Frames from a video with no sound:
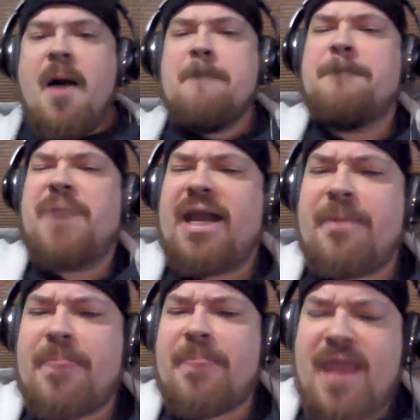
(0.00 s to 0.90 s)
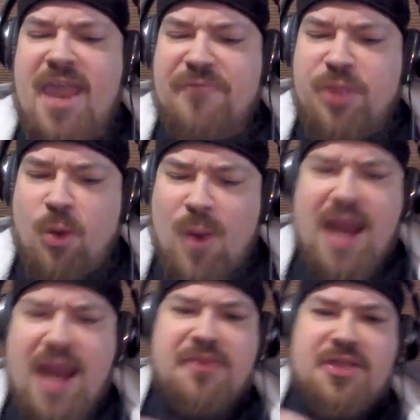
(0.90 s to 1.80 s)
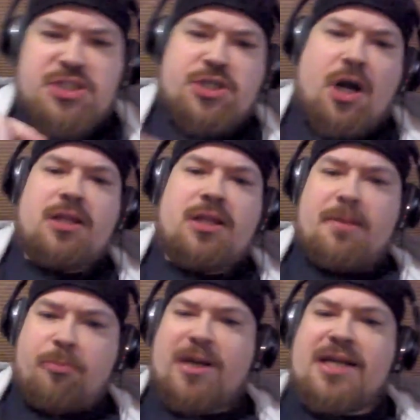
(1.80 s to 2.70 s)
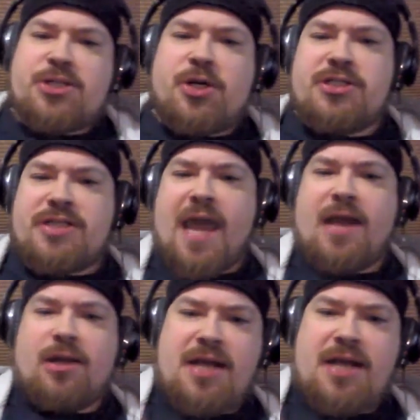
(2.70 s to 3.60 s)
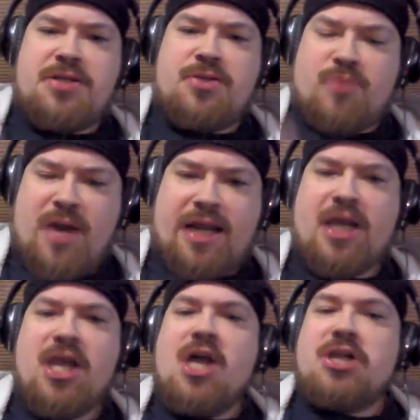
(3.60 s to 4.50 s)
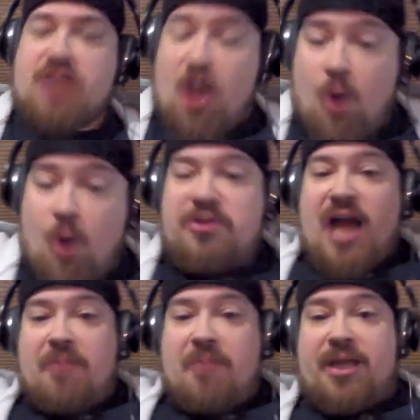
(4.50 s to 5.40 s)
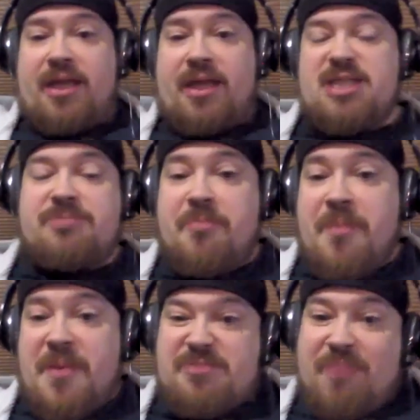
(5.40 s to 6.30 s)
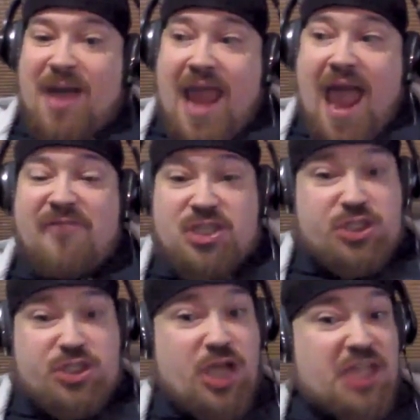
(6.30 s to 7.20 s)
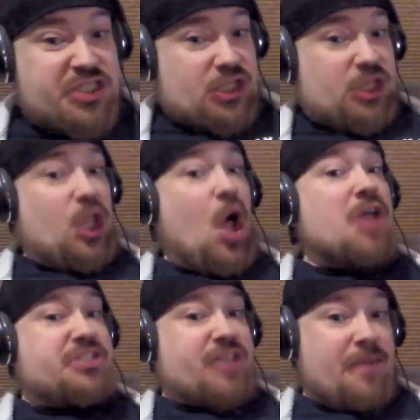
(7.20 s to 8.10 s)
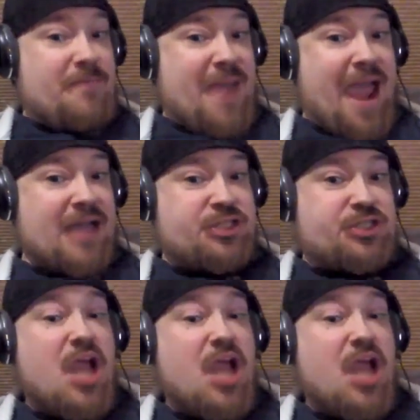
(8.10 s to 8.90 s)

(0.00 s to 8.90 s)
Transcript: But if the way that Charlotte brings her title into the ring to hold it up is is by having just lost a yes. match